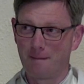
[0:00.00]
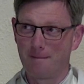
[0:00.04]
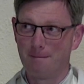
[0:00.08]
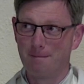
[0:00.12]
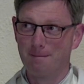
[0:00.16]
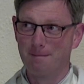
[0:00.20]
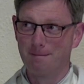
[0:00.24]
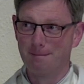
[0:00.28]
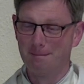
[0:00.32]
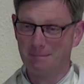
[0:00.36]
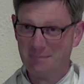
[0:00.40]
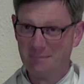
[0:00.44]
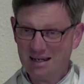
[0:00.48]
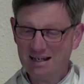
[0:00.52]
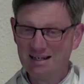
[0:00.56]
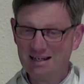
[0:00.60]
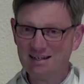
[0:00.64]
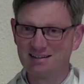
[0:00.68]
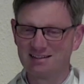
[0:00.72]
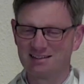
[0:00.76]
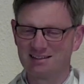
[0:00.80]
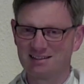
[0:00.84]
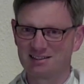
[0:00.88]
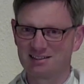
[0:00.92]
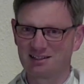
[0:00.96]

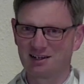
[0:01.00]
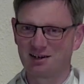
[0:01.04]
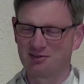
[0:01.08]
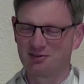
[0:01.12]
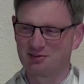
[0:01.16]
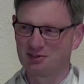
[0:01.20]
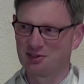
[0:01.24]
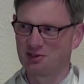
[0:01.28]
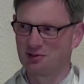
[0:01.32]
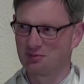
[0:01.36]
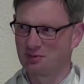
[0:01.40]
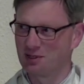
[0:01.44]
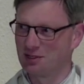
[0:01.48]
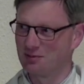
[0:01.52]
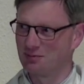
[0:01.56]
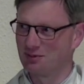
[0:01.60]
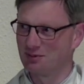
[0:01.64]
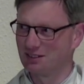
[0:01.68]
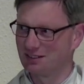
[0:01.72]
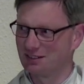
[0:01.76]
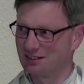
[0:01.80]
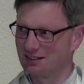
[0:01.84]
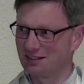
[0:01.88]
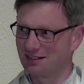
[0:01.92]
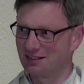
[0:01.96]
Millions of your people
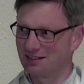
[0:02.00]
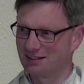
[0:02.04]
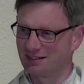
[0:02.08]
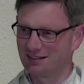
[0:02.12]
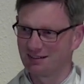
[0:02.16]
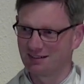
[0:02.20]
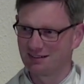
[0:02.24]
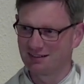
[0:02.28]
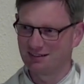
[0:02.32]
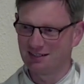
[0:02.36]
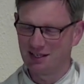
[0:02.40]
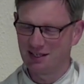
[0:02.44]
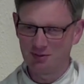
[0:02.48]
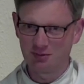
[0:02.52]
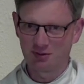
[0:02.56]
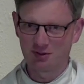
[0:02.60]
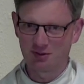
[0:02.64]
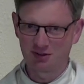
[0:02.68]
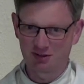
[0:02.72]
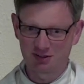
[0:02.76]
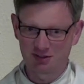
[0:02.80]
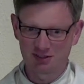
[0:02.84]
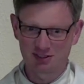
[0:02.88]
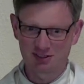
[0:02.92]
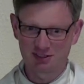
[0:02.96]
died. You were
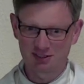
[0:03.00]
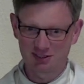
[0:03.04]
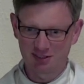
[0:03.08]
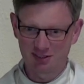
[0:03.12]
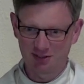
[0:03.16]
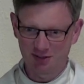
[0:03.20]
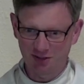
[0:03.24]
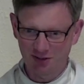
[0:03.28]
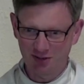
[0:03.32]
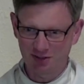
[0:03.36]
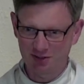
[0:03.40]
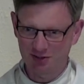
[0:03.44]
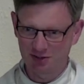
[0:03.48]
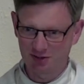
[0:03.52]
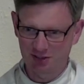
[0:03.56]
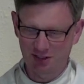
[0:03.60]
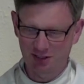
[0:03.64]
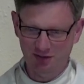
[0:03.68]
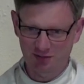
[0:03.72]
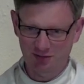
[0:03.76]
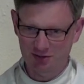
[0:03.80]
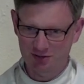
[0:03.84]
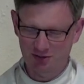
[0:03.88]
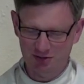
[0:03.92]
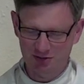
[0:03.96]
slaughtered. You
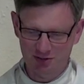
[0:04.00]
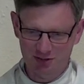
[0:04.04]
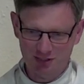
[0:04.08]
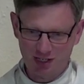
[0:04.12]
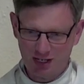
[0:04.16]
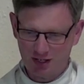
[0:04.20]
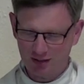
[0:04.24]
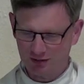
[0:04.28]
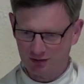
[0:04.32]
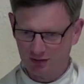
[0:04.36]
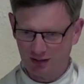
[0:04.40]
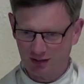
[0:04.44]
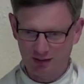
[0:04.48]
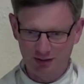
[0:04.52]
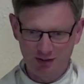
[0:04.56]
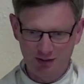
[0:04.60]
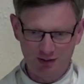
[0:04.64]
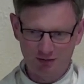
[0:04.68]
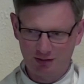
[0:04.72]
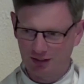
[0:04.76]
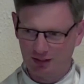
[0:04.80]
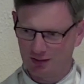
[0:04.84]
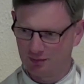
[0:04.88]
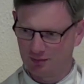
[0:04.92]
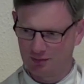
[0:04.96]
can see Stalingrad,
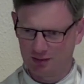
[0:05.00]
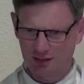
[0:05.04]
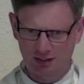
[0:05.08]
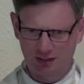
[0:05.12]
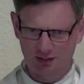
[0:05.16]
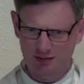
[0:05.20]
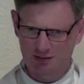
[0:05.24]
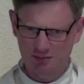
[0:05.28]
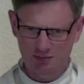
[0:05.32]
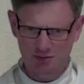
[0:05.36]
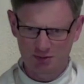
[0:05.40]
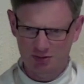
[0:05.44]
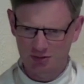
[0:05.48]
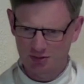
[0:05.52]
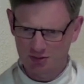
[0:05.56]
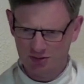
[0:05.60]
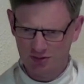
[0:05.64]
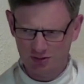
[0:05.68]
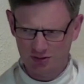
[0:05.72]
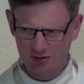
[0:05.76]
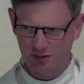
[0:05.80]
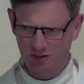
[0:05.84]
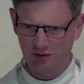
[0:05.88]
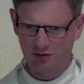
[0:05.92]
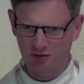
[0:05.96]
Leningrad. I mean, like, it was
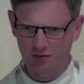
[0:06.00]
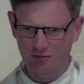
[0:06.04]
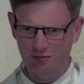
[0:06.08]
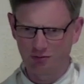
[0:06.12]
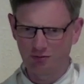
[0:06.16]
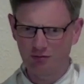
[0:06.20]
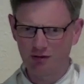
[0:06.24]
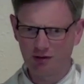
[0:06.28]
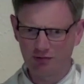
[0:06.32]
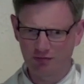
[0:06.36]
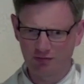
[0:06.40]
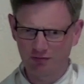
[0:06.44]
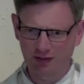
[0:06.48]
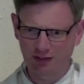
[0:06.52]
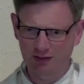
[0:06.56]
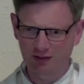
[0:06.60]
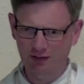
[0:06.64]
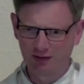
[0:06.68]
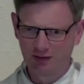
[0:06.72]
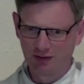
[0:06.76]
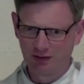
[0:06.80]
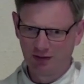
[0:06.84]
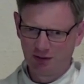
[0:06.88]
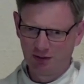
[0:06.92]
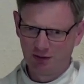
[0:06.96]
just horrific.
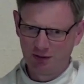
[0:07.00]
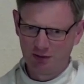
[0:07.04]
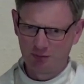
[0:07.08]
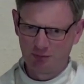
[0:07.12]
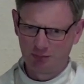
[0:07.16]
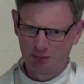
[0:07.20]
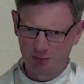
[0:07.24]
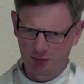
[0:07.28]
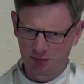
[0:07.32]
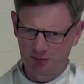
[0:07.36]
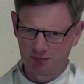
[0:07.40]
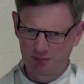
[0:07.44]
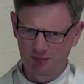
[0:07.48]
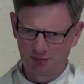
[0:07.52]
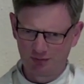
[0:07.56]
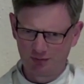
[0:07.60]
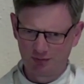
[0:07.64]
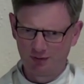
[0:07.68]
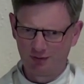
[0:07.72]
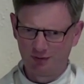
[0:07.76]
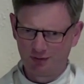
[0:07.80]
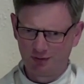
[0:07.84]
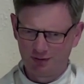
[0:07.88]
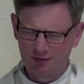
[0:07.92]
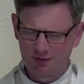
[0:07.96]
But
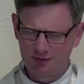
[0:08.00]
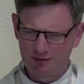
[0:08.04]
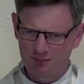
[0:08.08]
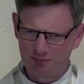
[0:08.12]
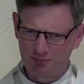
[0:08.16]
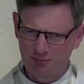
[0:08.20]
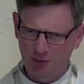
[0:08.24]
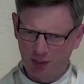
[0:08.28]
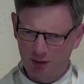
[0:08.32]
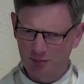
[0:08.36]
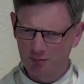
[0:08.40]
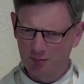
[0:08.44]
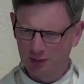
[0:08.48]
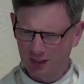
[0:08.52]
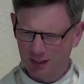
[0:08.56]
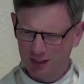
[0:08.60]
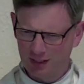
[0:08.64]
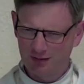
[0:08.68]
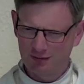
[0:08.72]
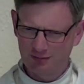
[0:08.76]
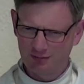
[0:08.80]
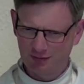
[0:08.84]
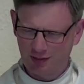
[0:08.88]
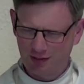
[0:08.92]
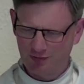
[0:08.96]
bottom
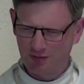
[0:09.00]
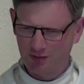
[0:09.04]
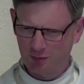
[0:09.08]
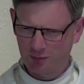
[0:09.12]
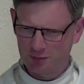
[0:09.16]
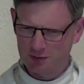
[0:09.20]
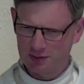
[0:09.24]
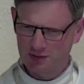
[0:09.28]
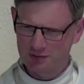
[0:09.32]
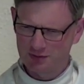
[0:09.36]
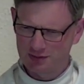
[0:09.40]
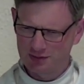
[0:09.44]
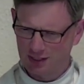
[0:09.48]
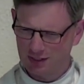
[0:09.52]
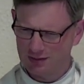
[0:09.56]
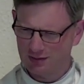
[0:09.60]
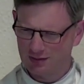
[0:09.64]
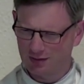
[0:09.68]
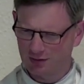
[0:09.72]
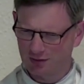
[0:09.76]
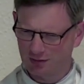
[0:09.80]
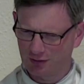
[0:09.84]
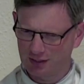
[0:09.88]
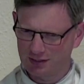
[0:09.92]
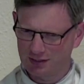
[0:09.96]
line, they found themselves, yes, on the
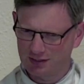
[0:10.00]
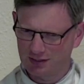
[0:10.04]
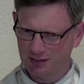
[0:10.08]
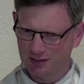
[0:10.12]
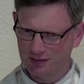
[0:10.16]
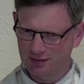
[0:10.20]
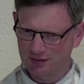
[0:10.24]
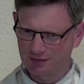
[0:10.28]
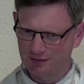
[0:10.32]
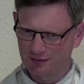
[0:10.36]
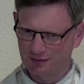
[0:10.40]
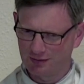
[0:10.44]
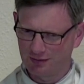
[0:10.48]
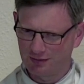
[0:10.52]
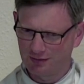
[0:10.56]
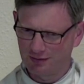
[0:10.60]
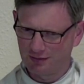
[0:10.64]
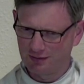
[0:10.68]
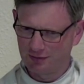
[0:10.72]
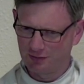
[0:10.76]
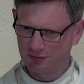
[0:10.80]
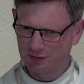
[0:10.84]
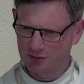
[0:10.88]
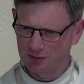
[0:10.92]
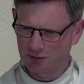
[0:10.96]
right side, uh, on the
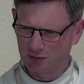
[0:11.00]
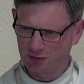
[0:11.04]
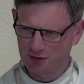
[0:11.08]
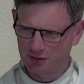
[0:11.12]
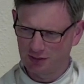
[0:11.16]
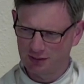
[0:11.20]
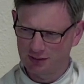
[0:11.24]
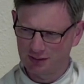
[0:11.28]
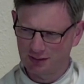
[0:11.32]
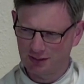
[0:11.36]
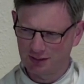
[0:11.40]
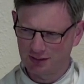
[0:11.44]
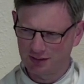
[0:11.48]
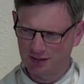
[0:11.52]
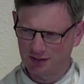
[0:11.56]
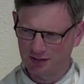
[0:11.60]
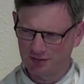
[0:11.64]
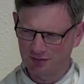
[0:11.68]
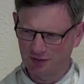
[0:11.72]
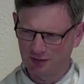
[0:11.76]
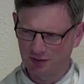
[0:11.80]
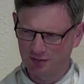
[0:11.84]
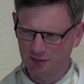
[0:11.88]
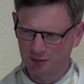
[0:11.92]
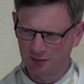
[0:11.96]
victorious side of,
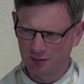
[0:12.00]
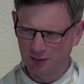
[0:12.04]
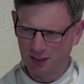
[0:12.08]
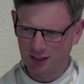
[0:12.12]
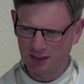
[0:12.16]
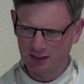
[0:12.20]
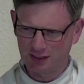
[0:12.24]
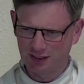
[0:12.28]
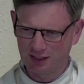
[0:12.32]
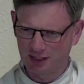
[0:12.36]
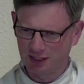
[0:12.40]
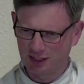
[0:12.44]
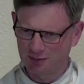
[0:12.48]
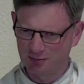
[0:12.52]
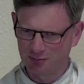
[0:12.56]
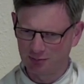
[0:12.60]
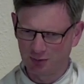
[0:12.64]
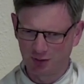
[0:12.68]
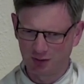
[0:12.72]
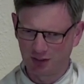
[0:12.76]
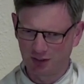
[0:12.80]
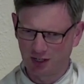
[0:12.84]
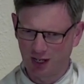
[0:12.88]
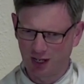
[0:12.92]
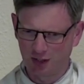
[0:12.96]
of the battle, like,
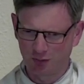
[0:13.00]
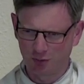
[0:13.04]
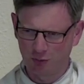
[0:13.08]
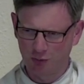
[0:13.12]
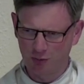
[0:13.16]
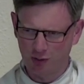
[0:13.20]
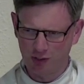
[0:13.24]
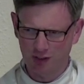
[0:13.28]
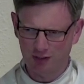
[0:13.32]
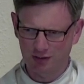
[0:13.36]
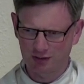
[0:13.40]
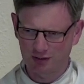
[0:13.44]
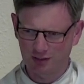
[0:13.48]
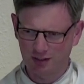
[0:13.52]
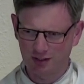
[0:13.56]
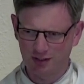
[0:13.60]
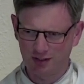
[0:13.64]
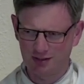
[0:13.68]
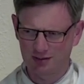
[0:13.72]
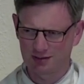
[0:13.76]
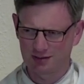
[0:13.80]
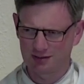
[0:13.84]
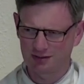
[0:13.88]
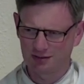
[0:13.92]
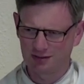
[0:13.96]
but at what
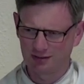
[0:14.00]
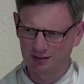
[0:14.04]
cost?